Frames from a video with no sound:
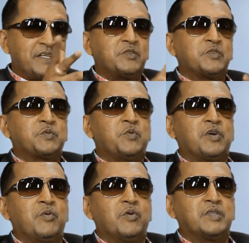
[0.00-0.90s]
that you spoke
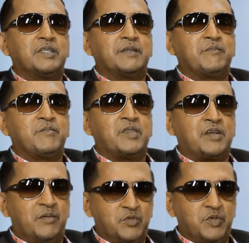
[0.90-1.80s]
about
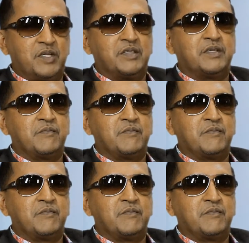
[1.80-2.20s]
comes with it.